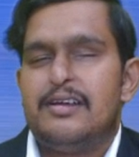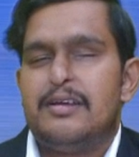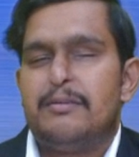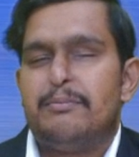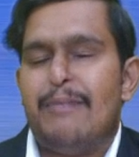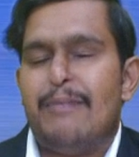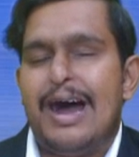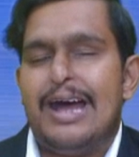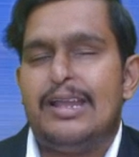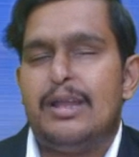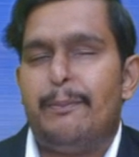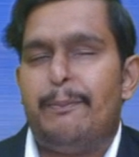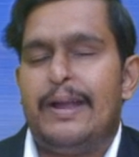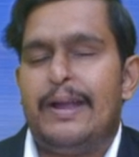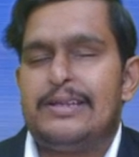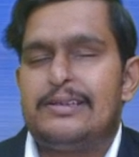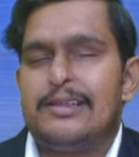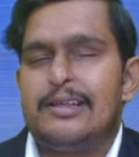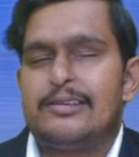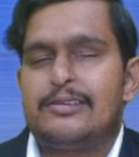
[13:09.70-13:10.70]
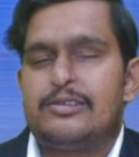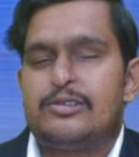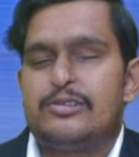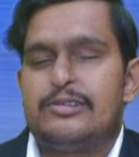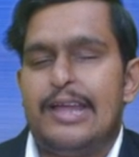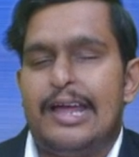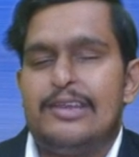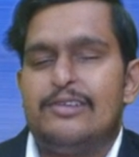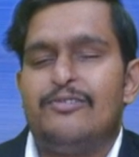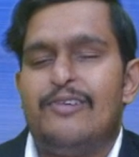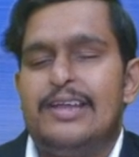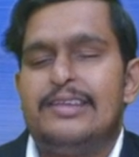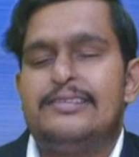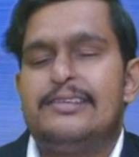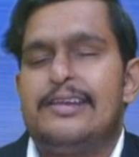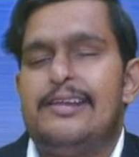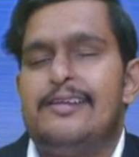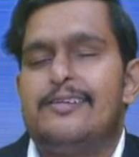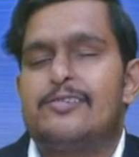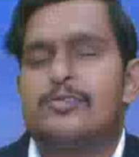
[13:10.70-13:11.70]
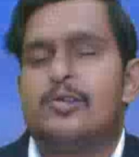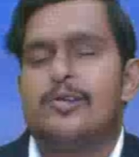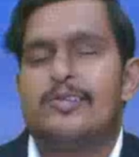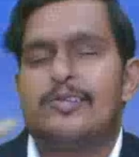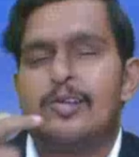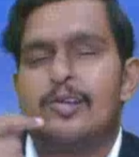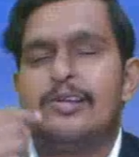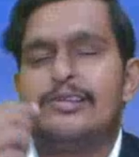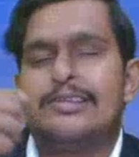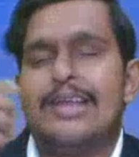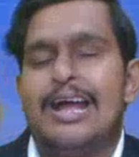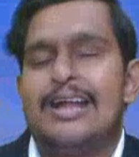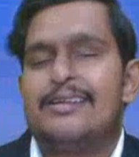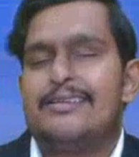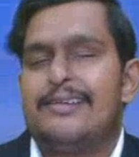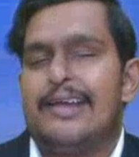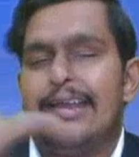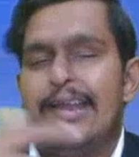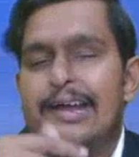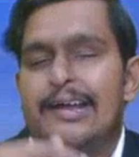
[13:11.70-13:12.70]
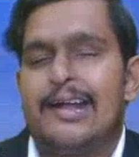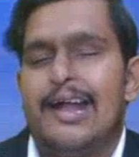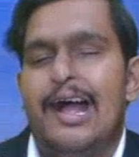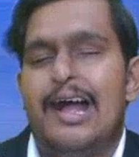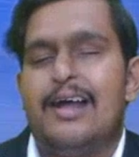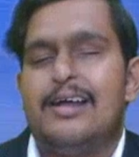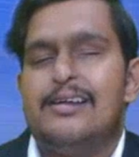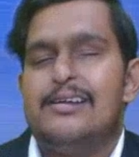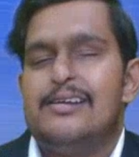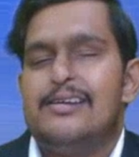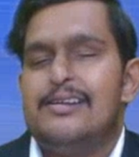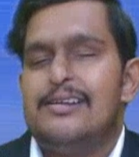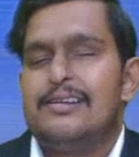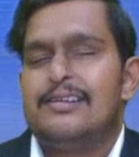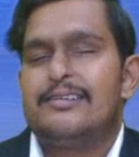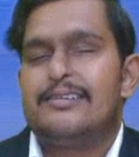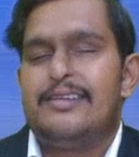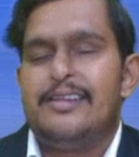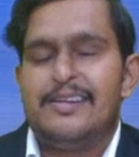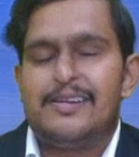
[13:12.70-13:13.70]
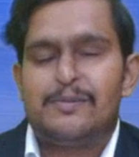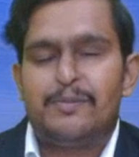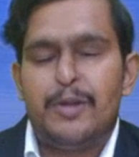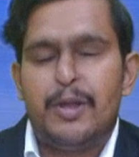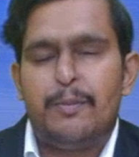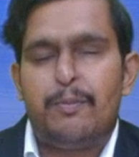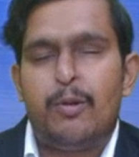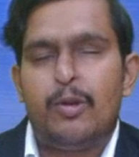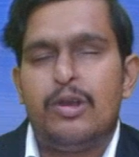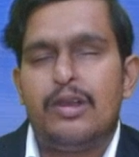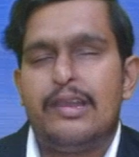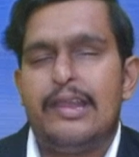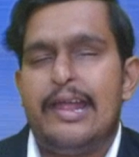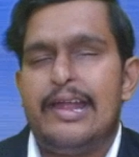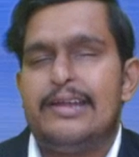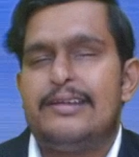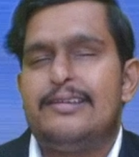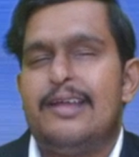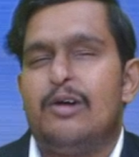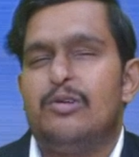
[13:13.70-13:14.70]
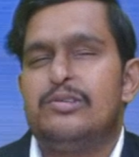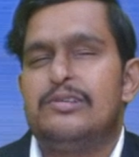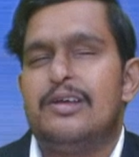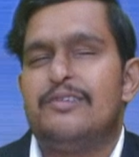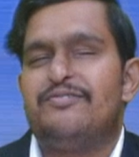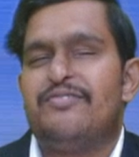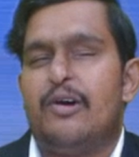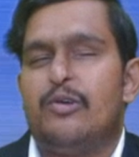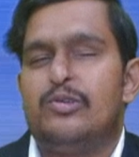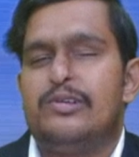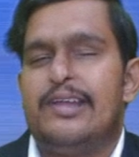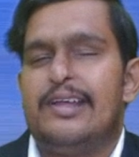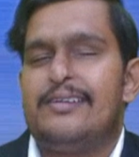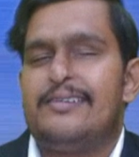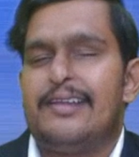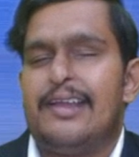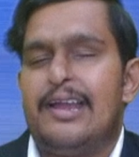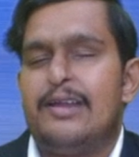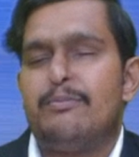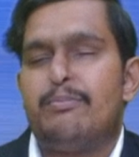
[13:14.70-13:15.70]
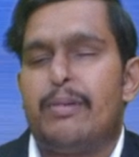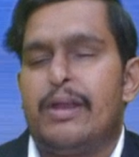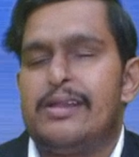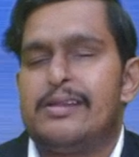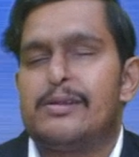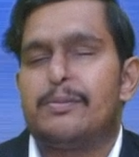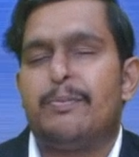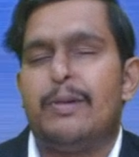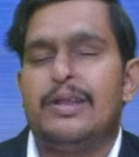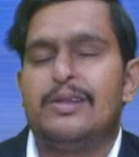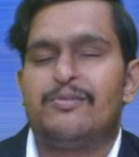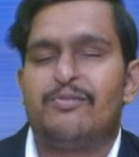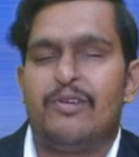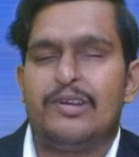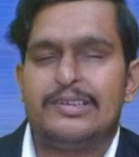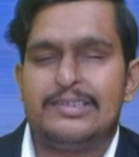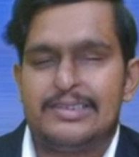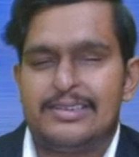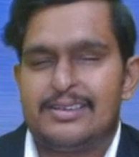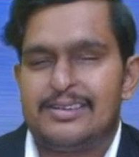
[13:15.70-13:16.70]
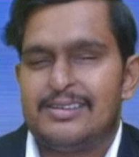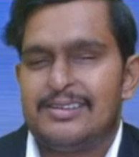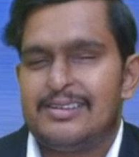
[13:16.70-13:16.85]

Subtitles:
Balabhat, Dhanvantri, Sushruta, Charaka, these people laid down the foundation and principles for it.